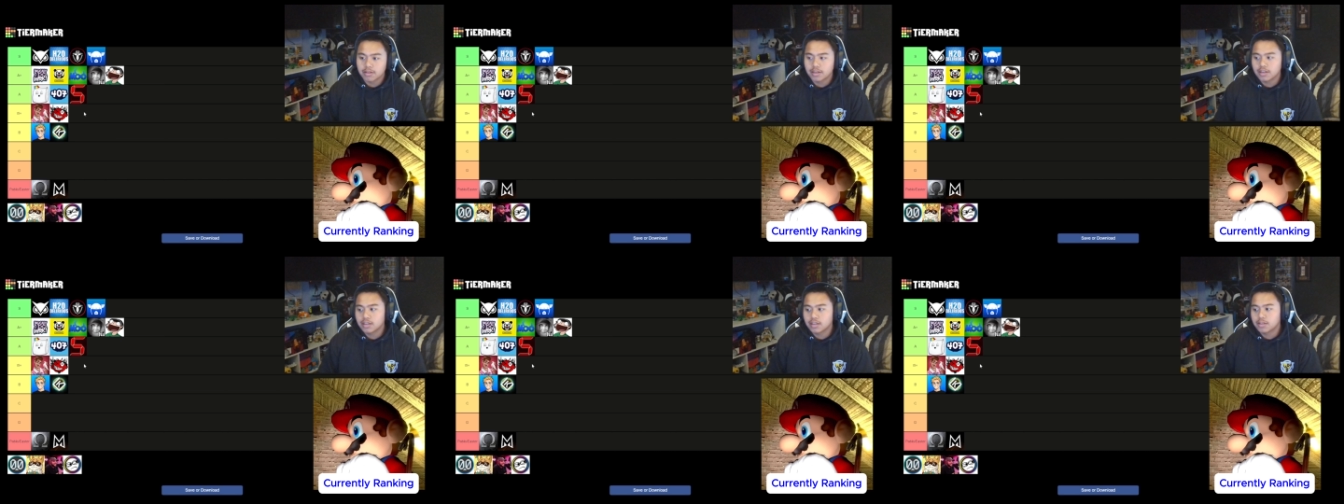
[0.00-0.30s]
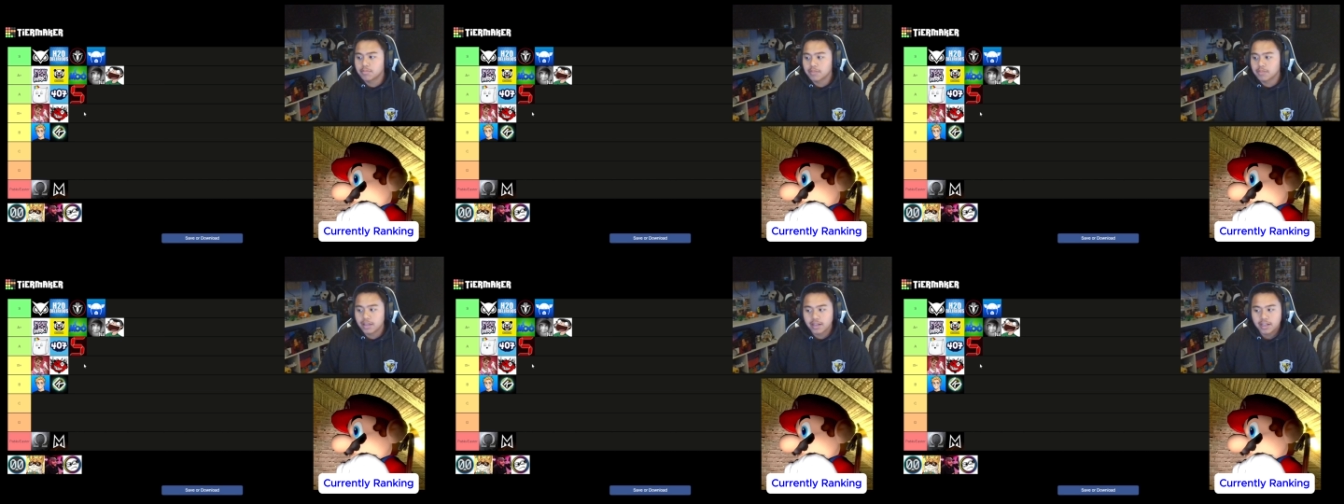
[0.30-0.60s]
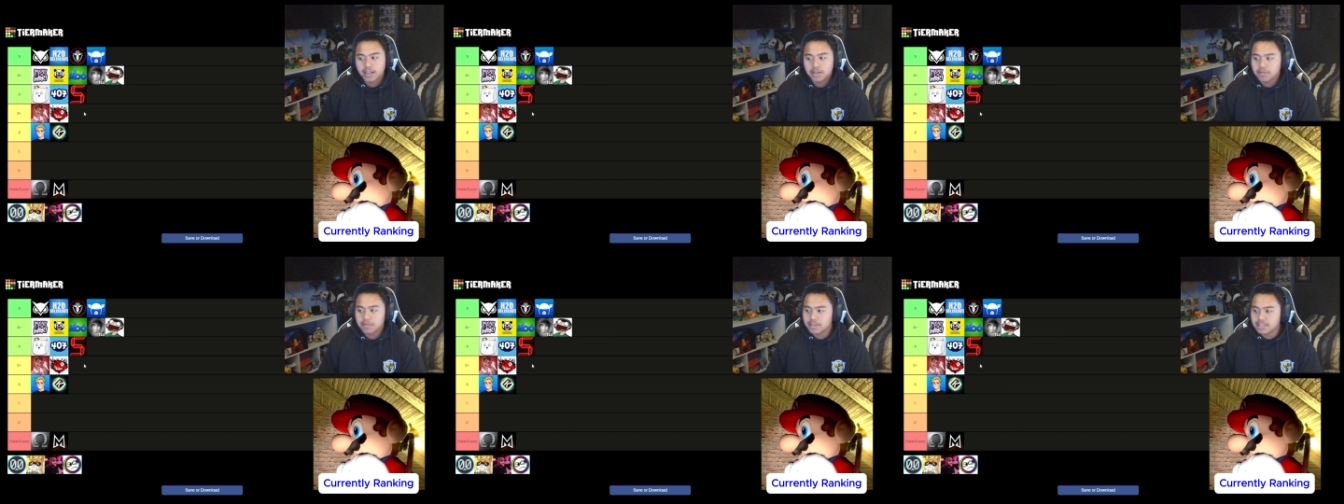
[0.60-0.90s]
Um, and
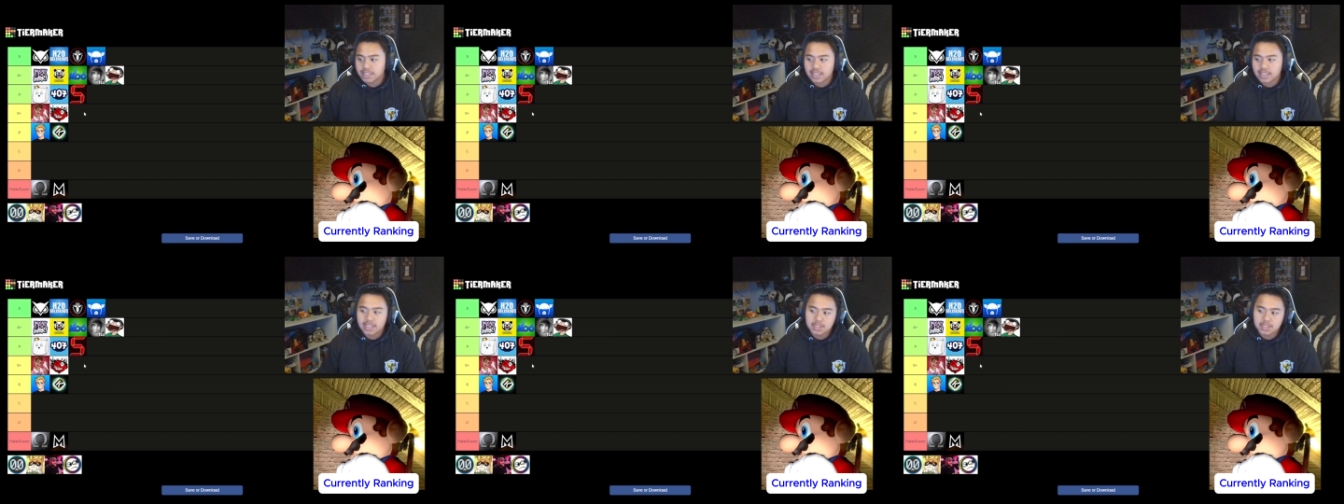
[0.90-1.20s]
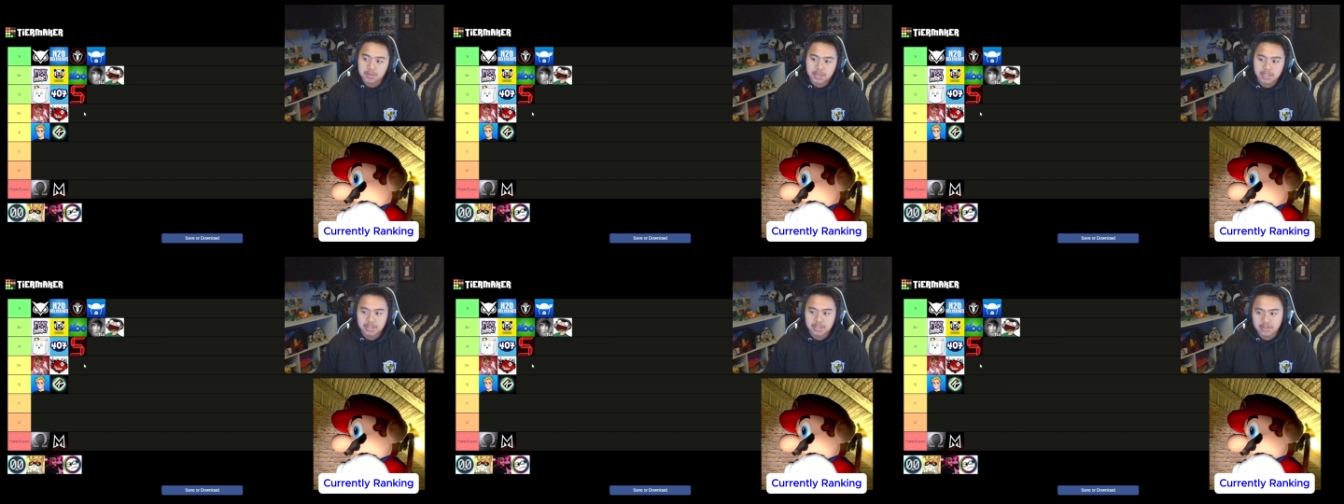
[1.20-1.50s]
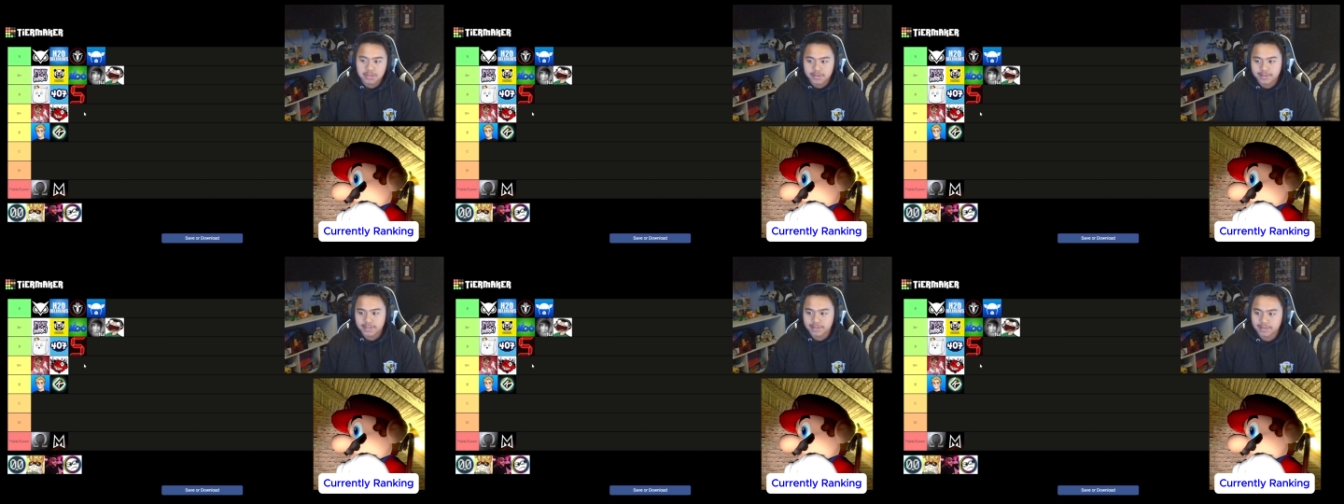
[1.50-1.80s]
anyways, yeah, that's why
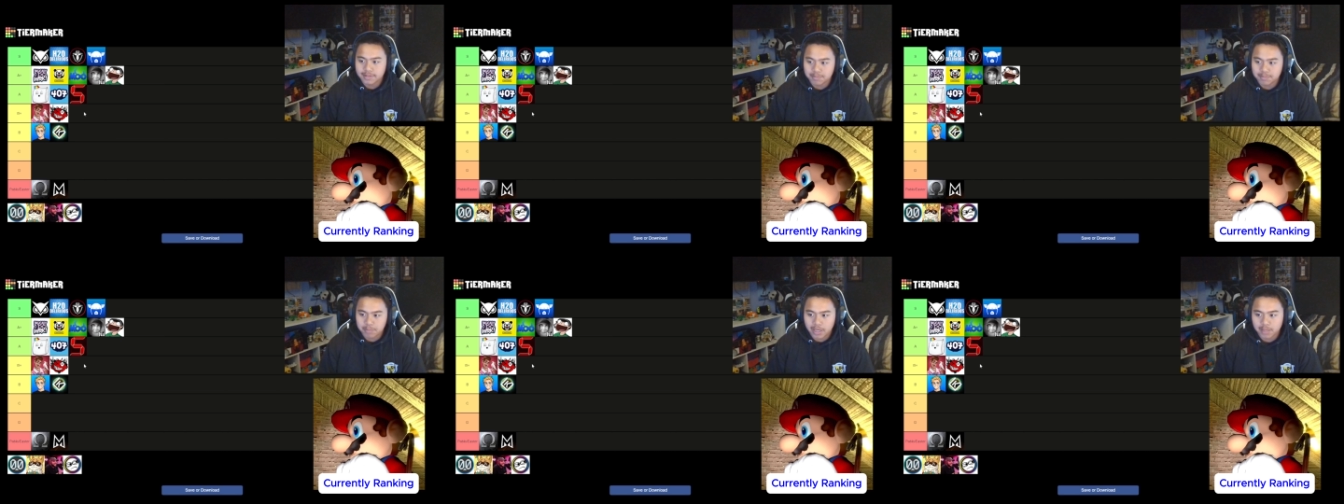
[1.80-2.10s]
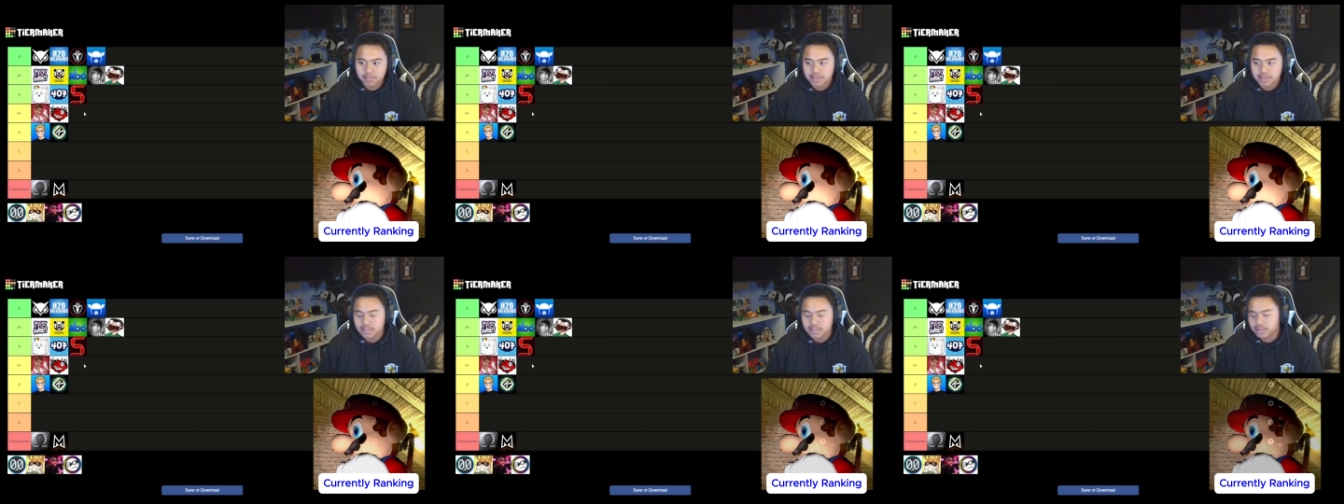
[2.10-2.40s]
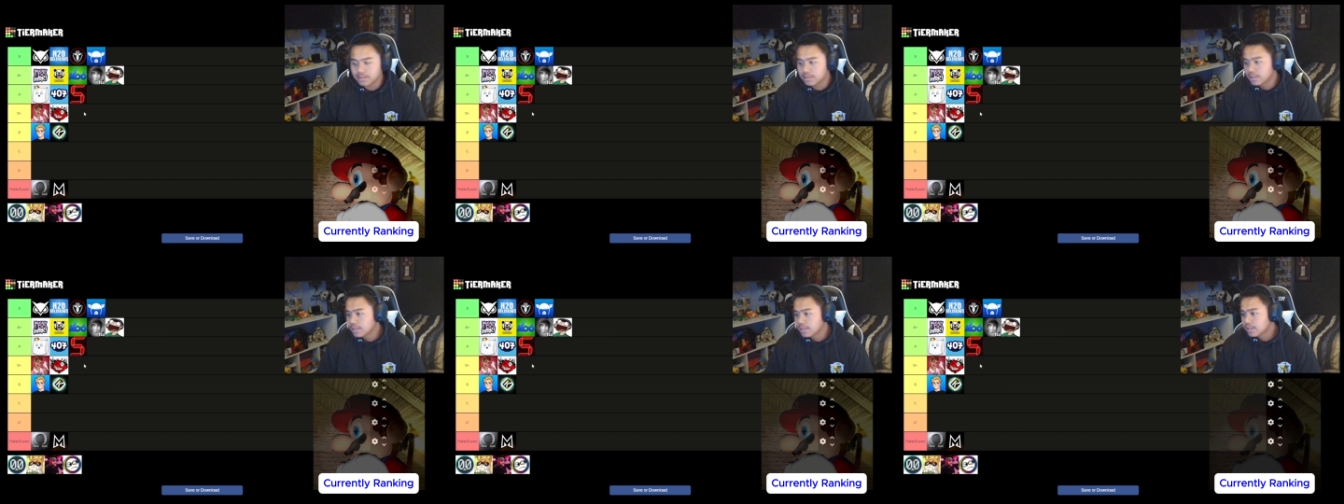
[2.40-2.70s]
there's the bottom tier.